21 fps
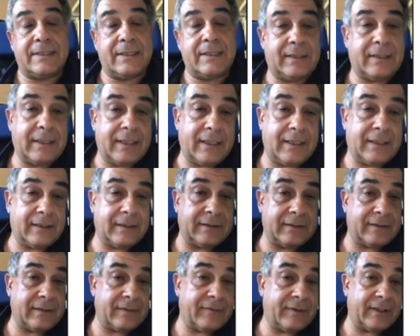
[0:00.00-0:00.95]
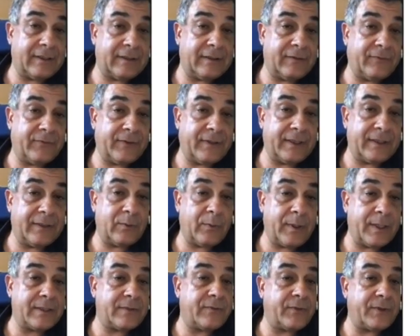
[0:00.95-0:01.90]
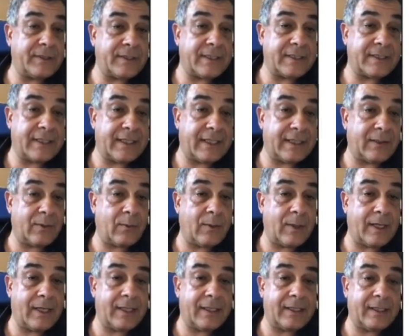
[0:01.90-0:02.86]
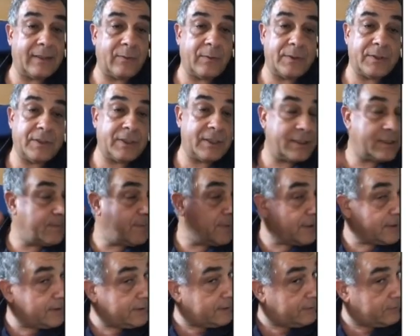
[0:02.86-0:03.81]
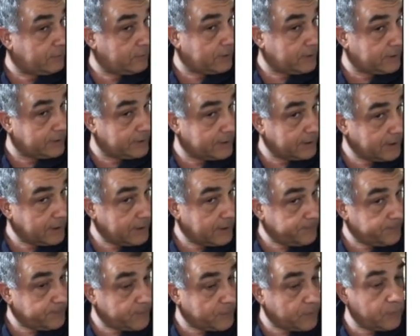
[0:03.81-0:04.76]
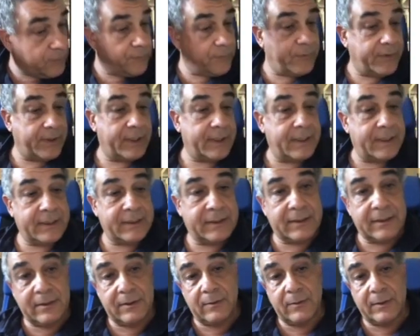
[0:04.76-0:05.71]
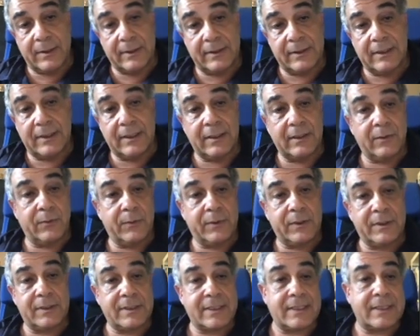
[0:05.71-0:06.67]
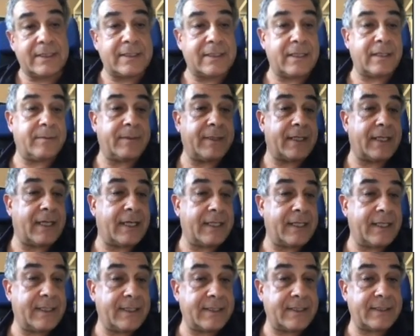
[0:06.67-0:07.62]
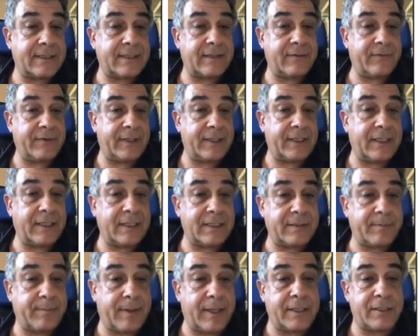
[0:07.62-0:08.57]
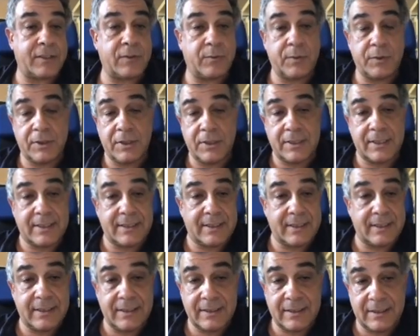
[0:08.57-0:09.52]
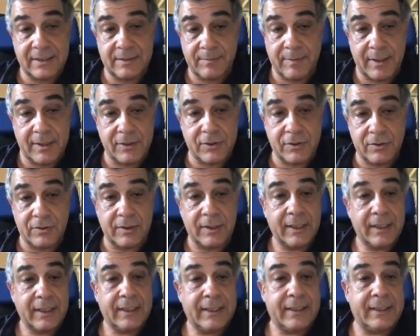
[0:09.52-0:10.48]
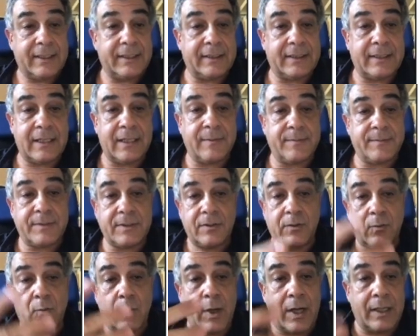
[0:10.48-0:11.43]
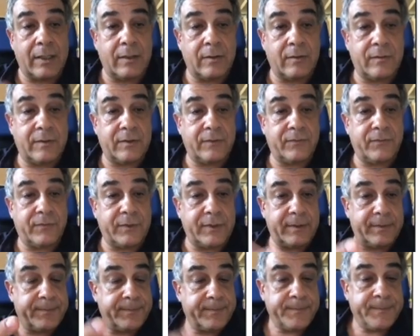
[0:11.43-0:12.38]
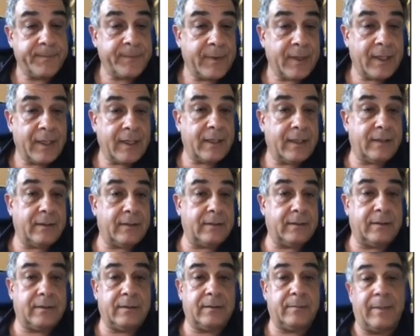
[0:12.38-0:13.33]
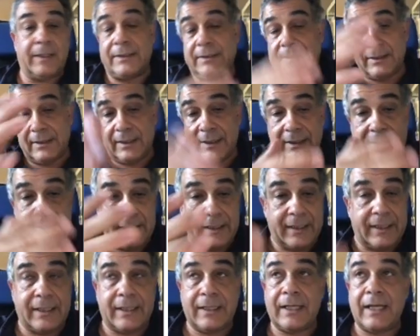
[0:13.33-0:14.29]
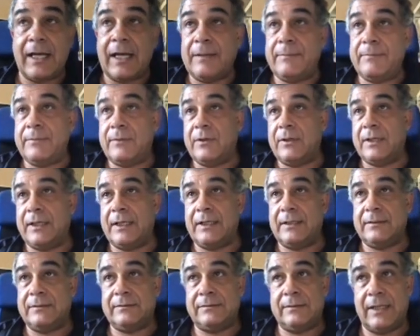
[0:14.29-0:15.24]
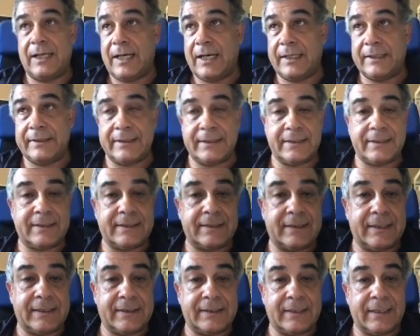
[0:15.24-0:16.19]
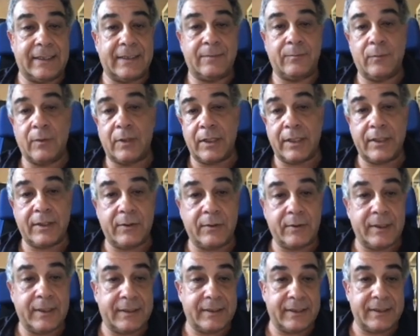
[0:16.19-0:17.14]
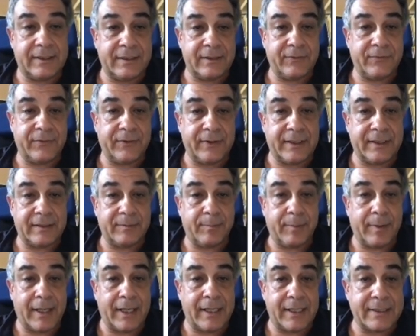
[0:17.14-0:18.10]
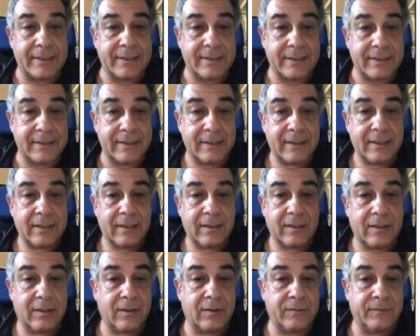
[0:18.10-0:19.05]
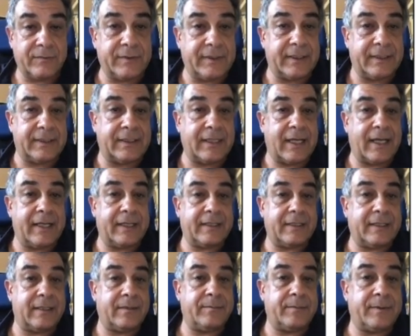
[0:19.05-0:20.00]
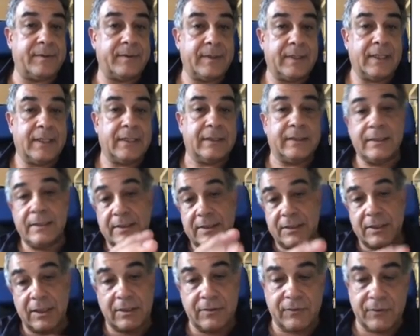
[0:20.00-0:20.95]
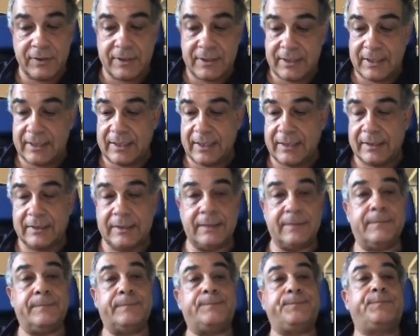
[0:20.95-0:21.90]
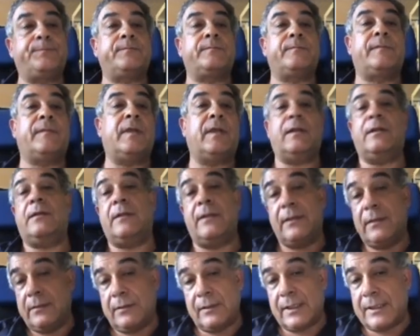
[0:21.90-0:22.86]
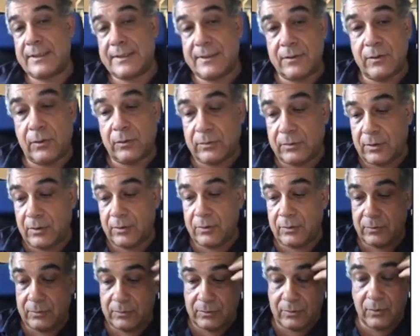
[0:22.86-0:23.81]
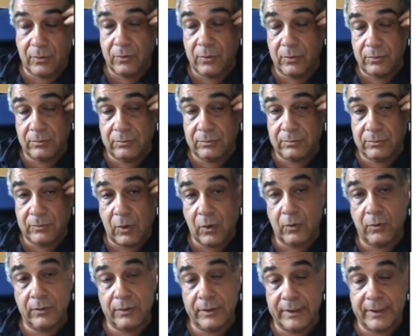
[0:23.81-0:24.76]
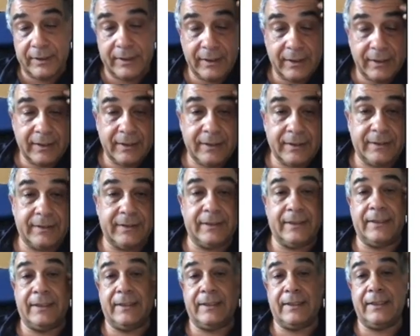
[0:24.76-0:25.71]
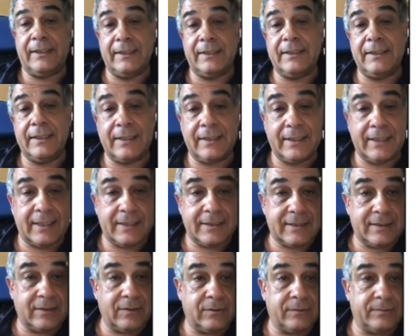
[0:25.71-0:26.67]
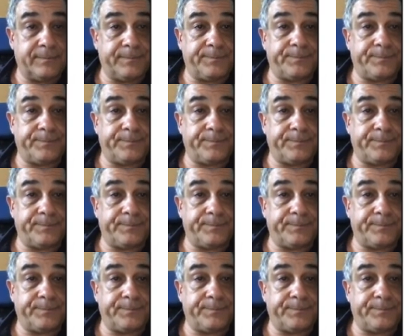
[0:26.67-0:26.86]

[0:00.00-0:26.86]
There are several different ways. For instance, another one which is particularly convenient when dealing with the statistical mechanics is the virial expansion, which is a series expansion in terms of 1 over v. But clearly there are more others that are more accurate in different parts of the diagram. This is just for say that there is not only the ideal gas law.